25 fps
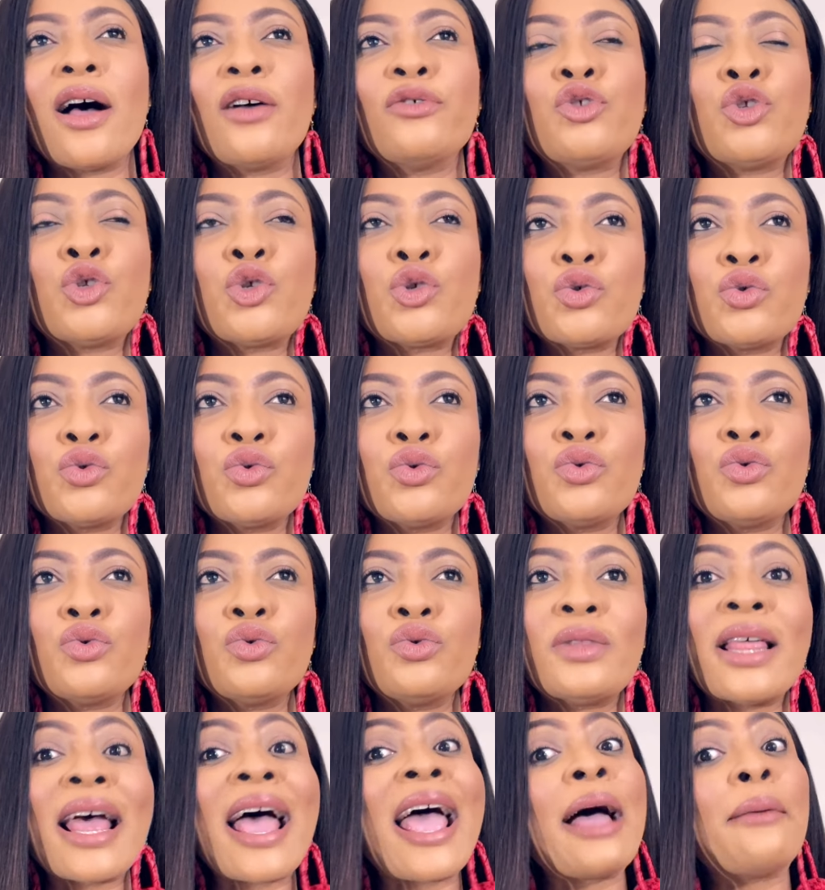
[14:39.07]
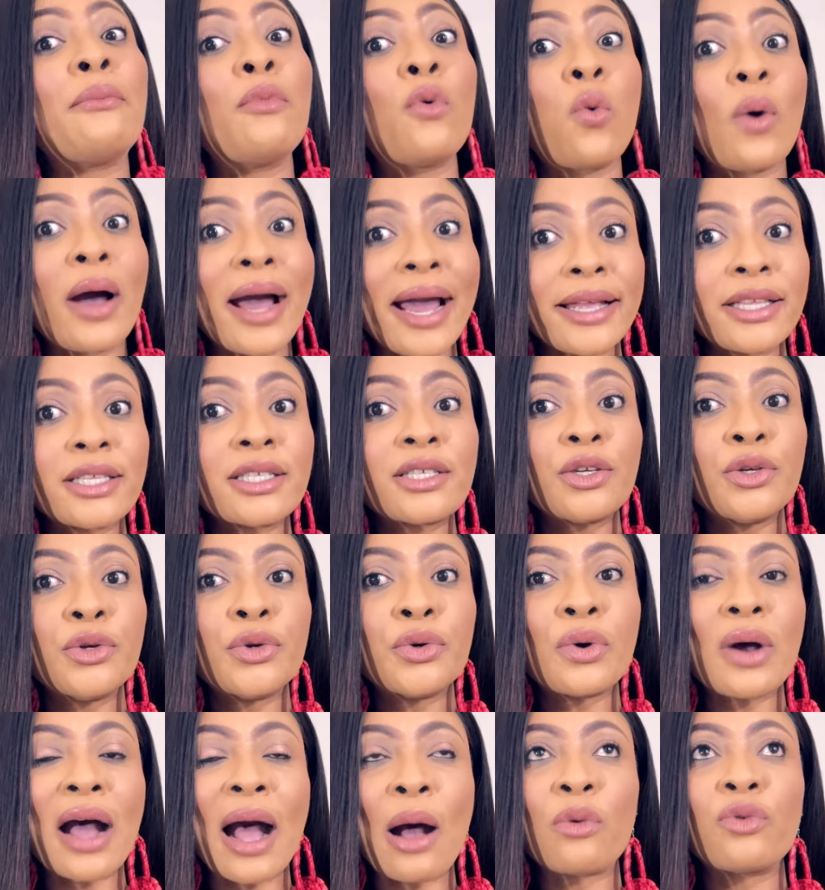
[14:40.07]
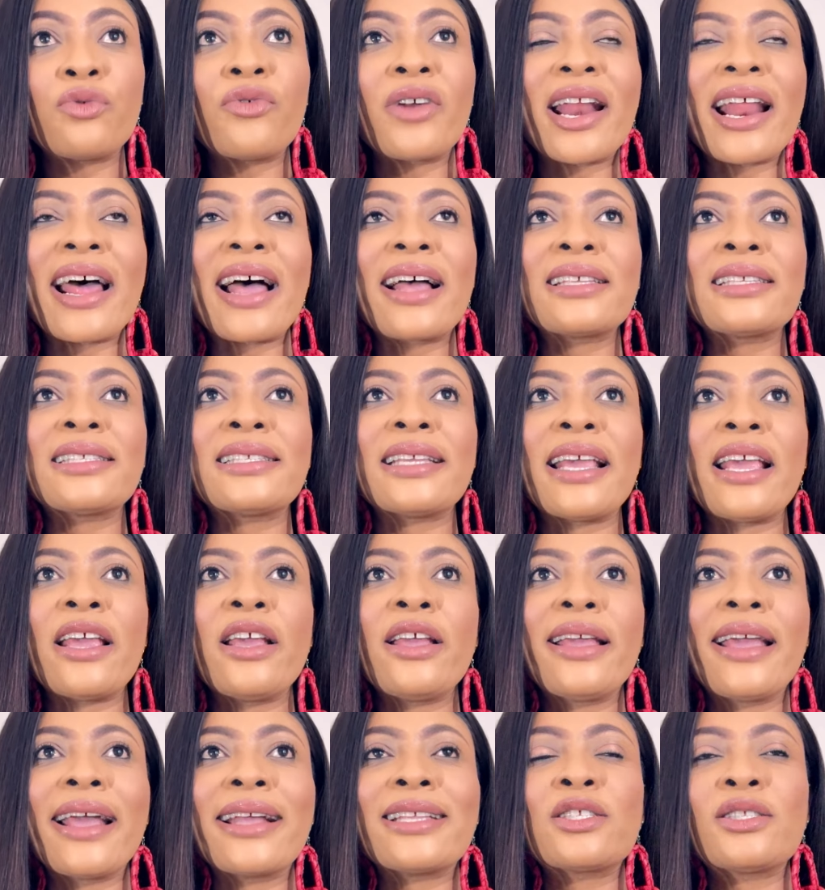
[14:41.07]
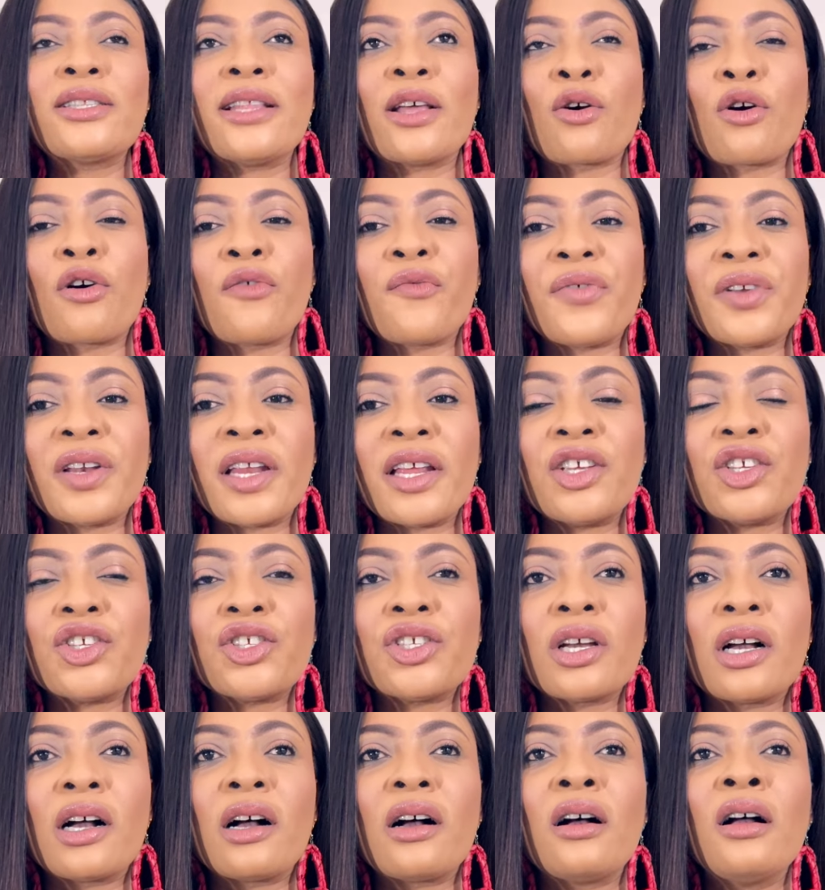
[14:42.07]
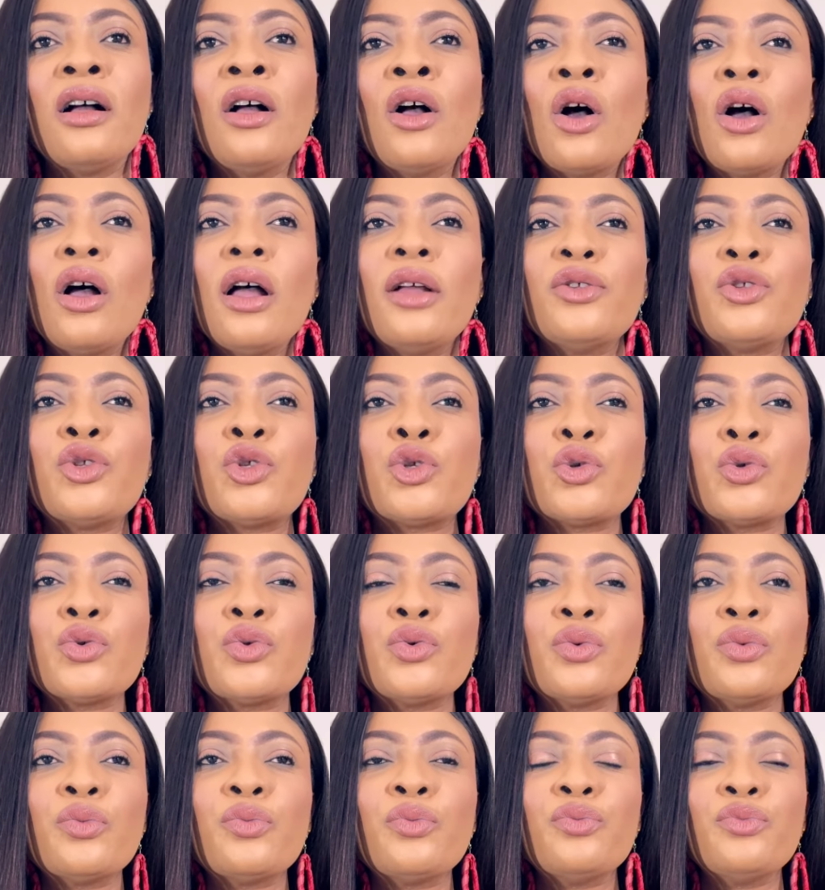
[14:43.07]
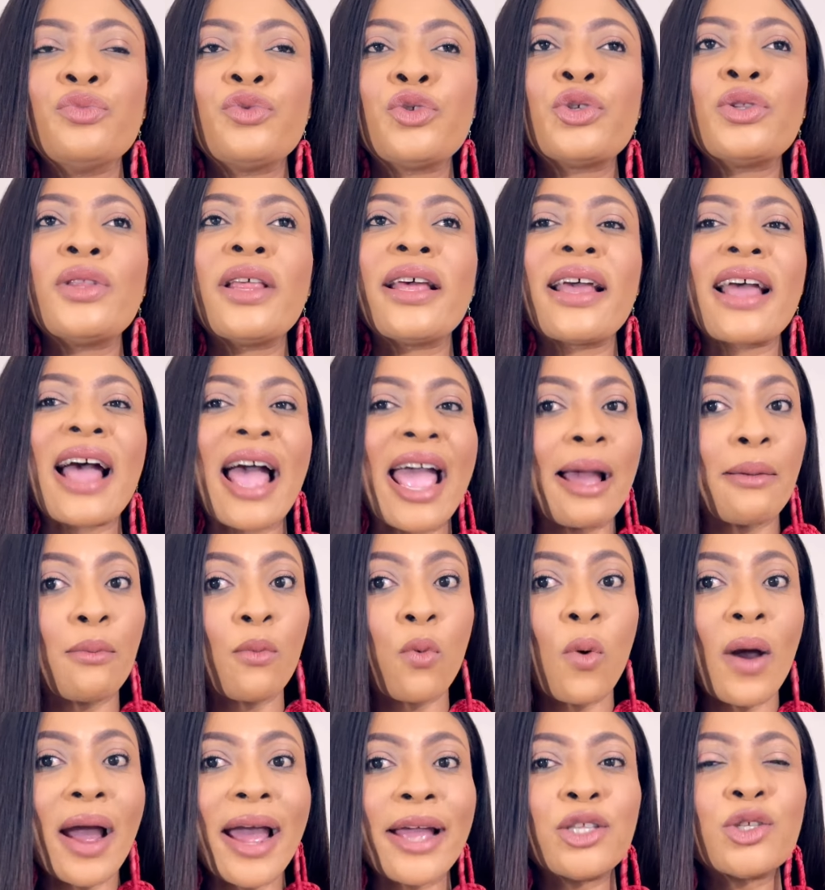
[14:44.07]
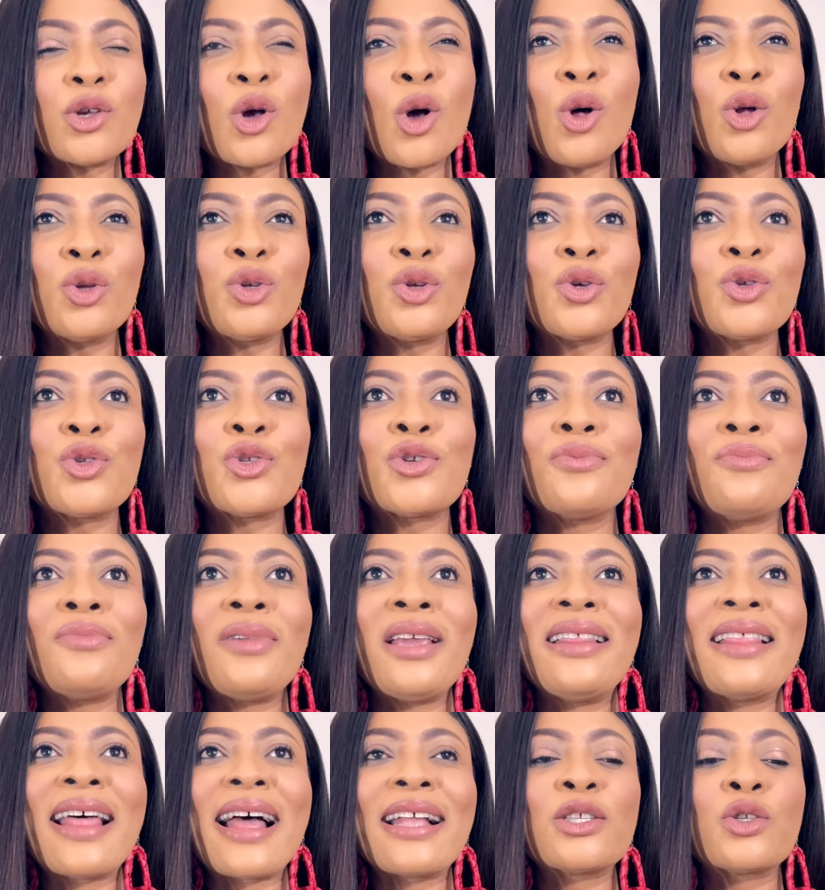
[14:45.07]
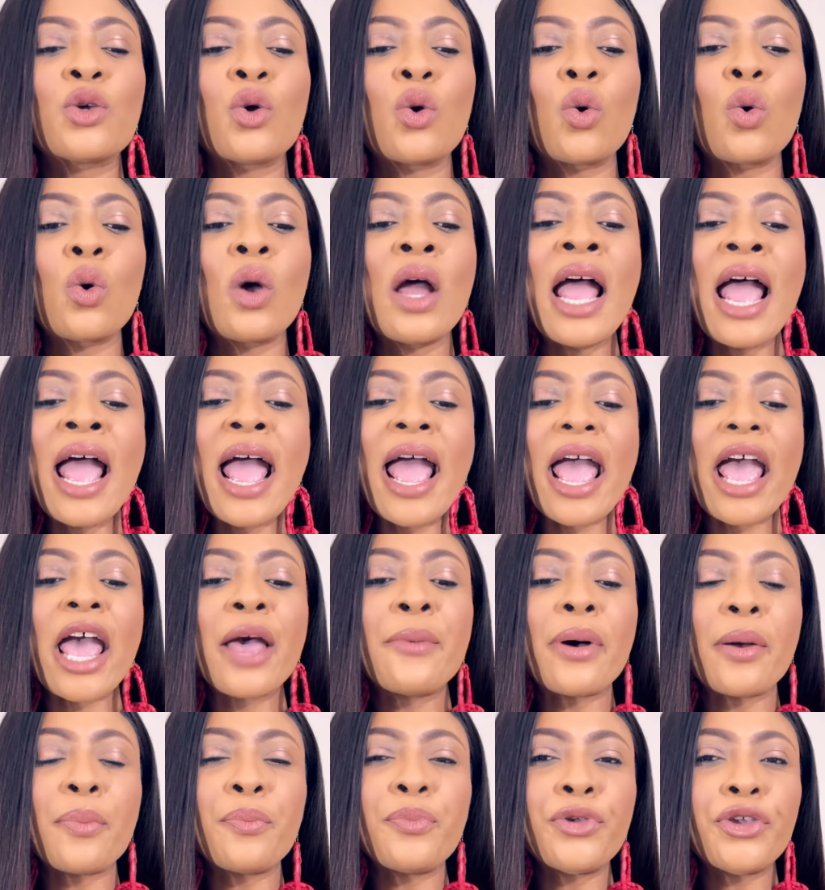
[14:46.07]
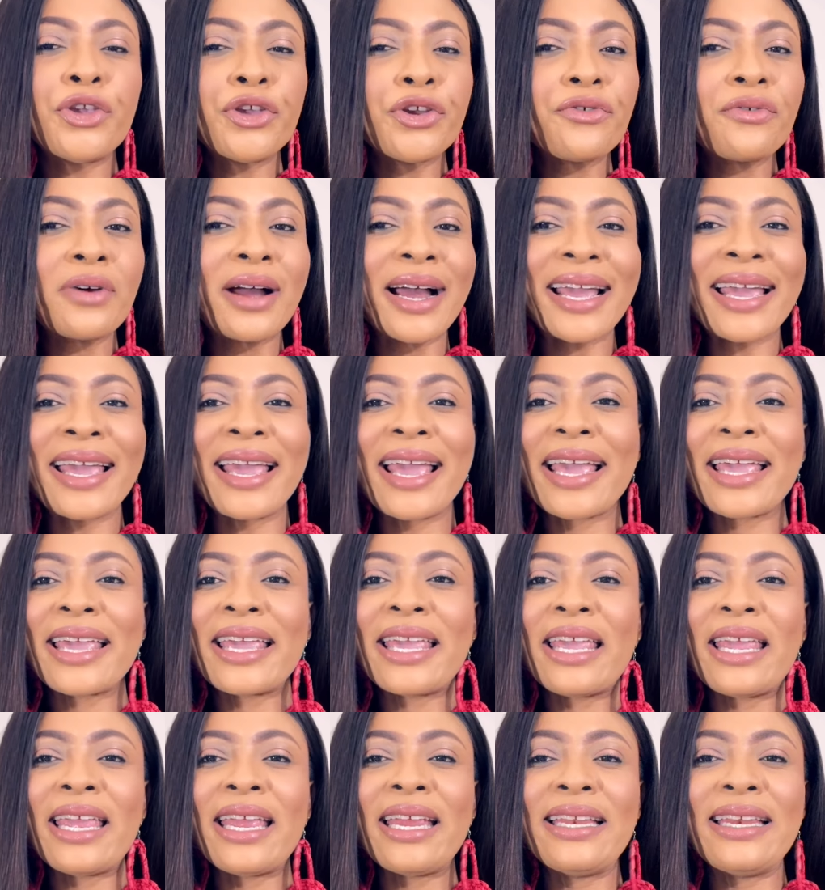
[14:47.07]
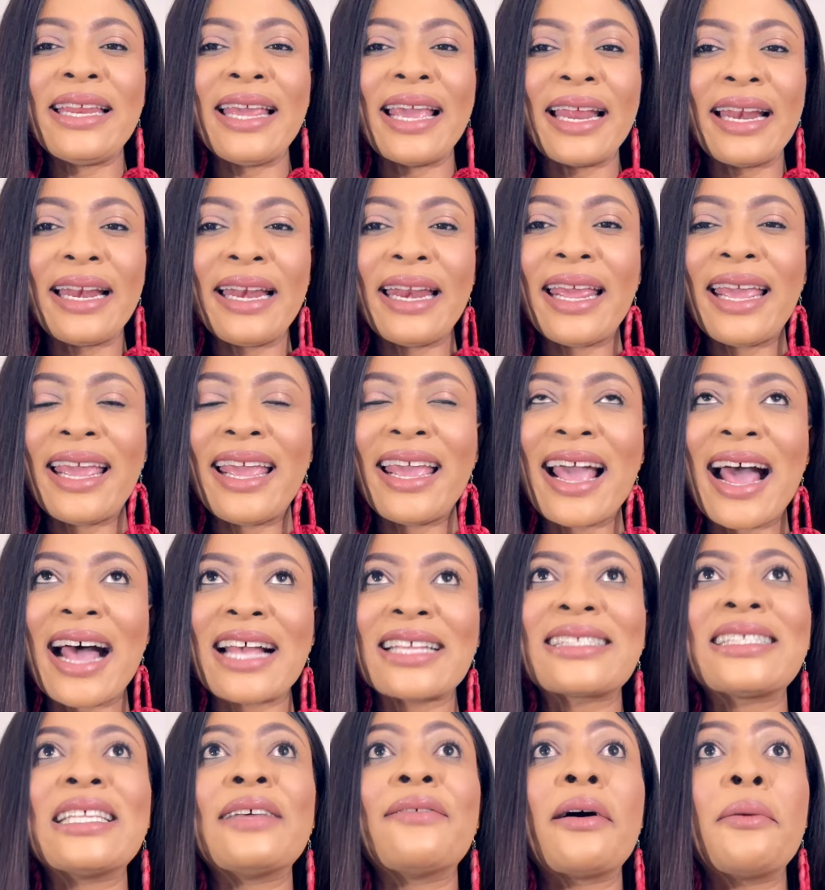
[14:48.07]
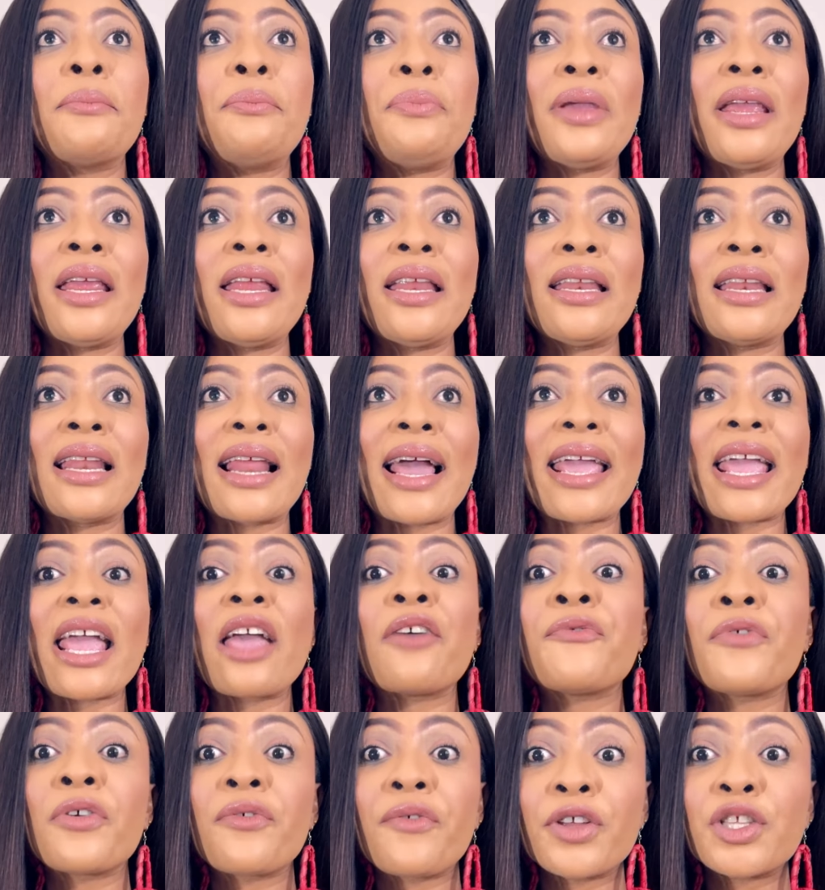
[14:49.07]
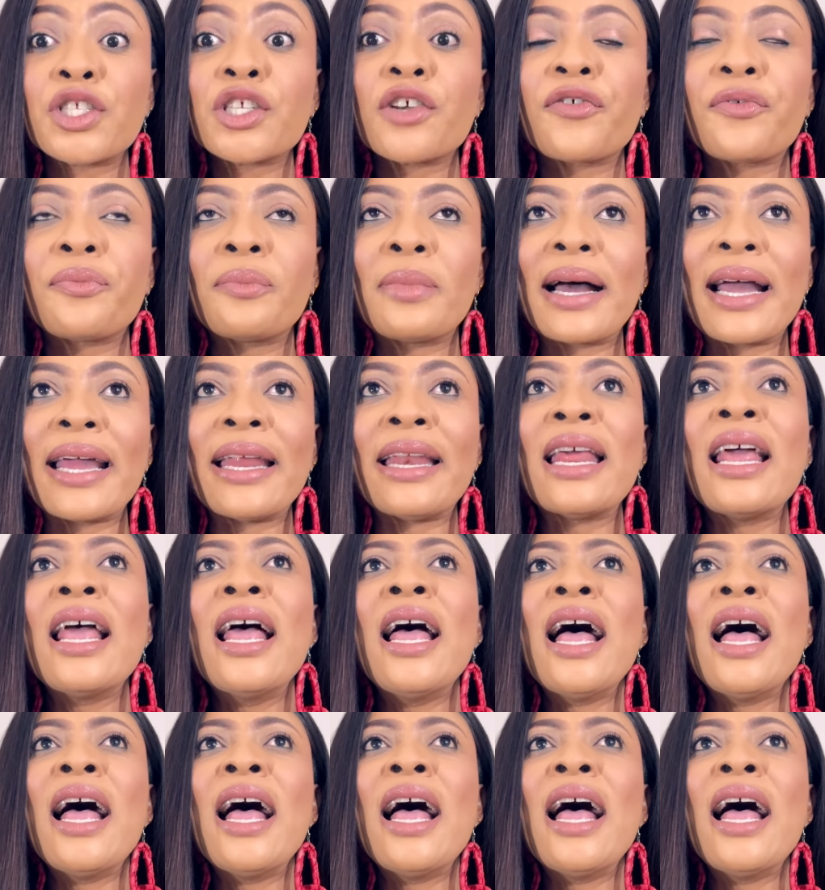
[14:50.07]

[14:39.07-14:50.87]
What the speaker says: to the I Am White. You know, I would rather say get the confidential to the I Am White, although to me that whole Eba Pura khaki DNA has never been like a favorite of mine.